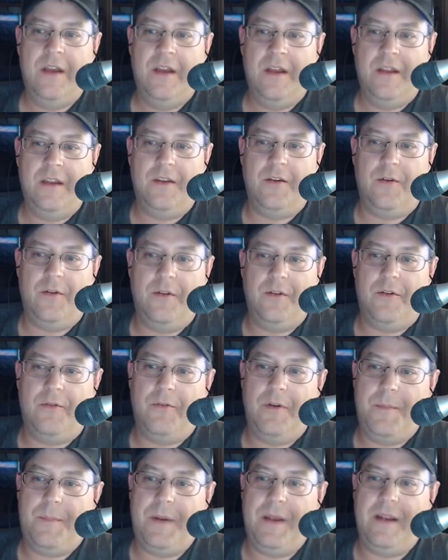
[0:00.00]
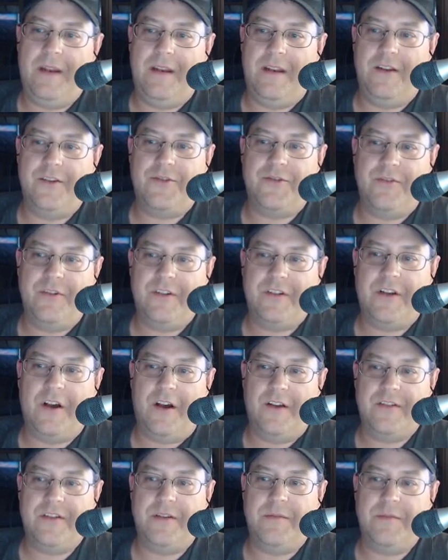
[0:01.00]
The repeated injuries
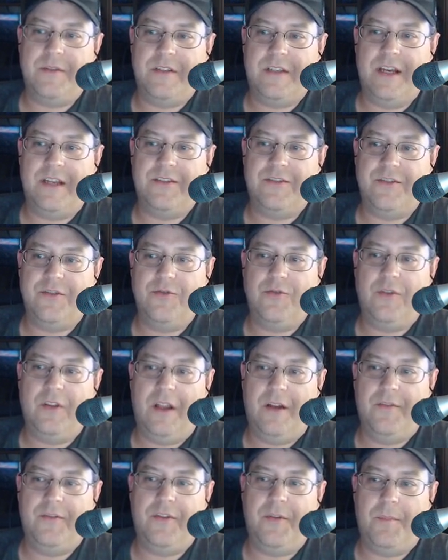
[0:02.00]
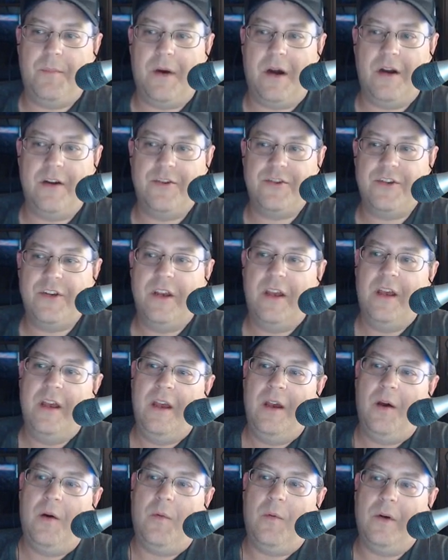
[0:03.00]
caused him to test new gloves in March,
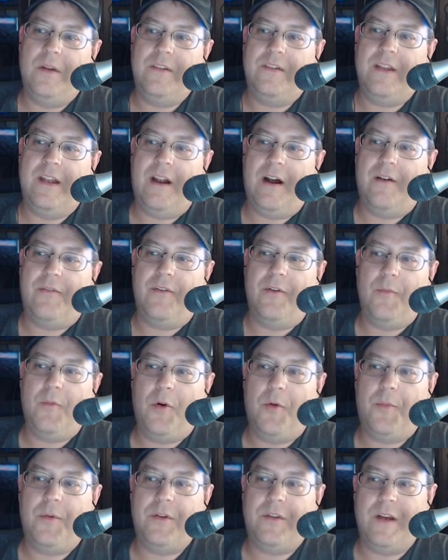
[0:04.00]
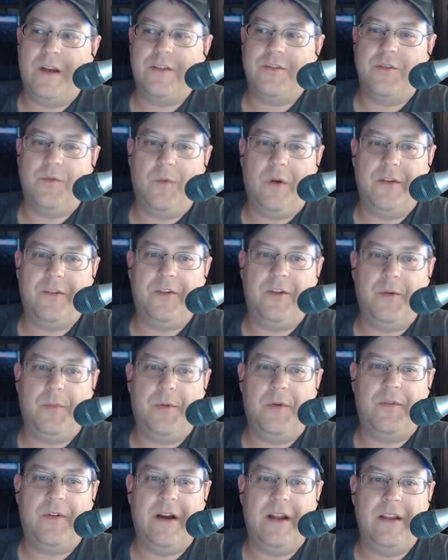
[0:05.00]
ones that offered more protection while still
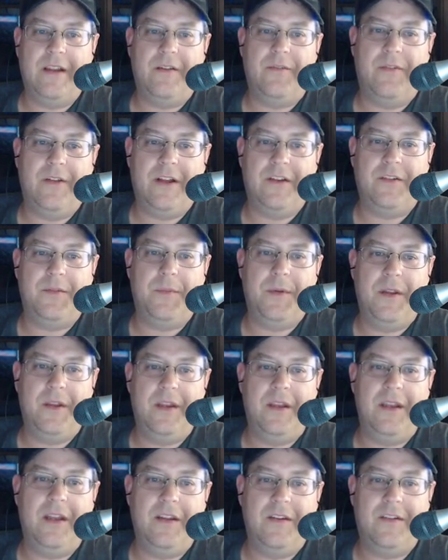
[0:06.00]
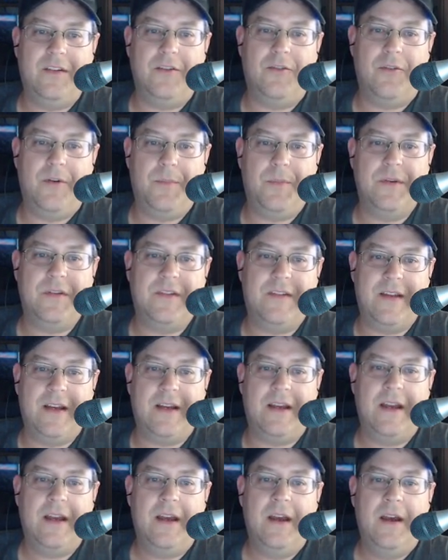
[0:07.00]
providing the flexibility he needs to grip his
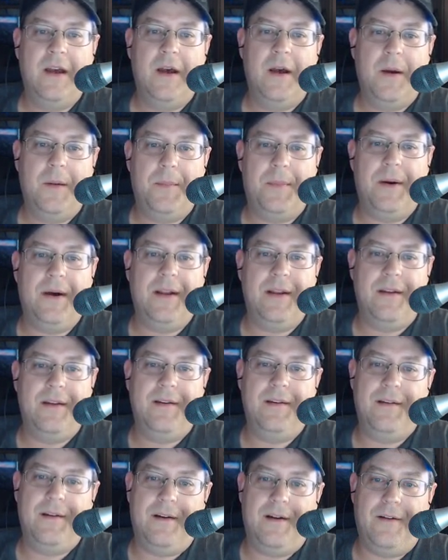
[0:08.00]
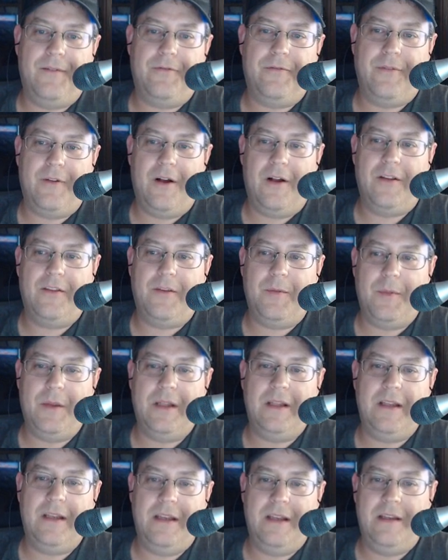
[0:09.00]
stick. But
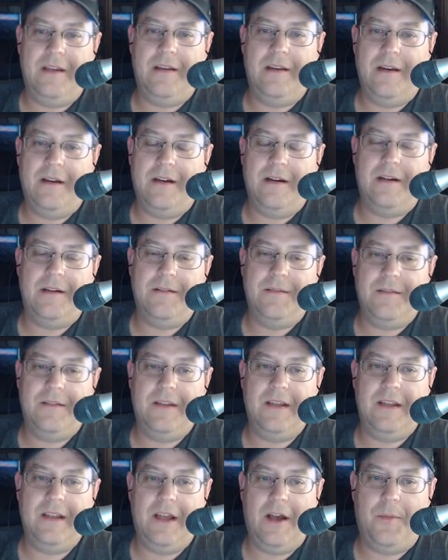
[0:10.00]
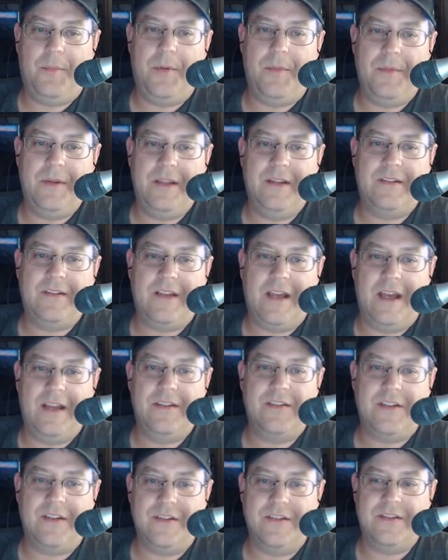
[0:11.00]
ultimately didn't help him in this
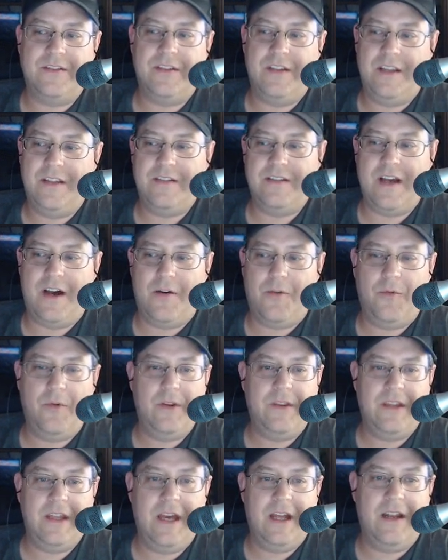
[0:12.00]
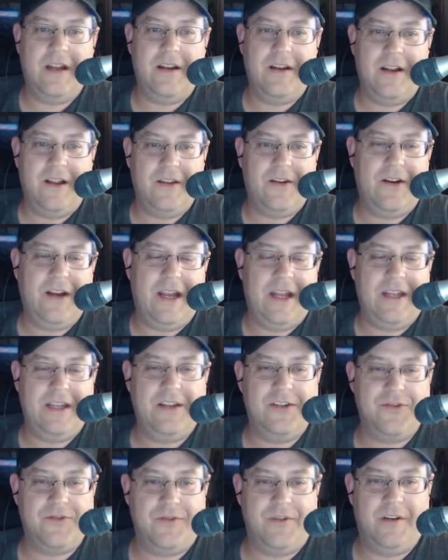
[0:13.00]
case because he's out with yet another hand
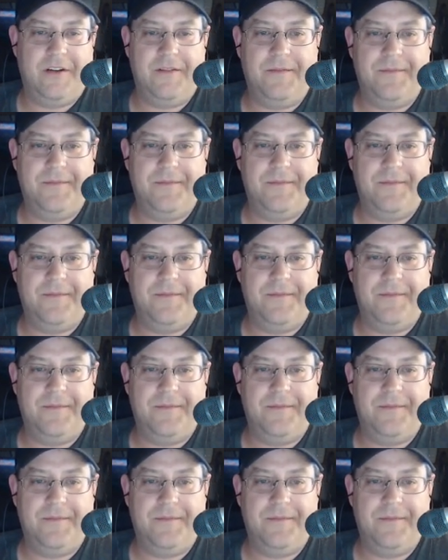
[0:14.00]
injury.